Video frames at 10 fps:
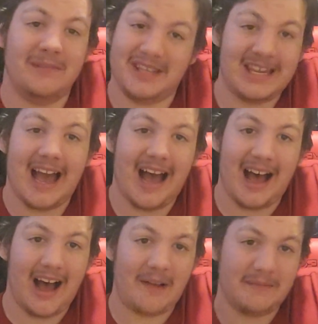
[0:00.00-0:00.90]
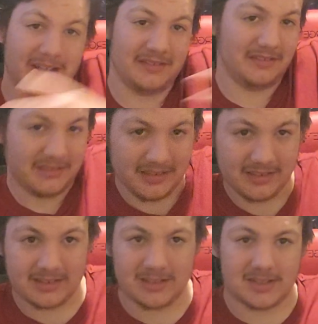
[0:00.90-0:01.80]
yeah, I mean,
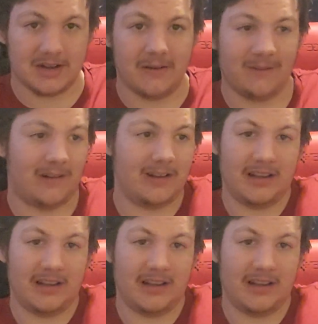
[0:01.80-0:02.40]
so,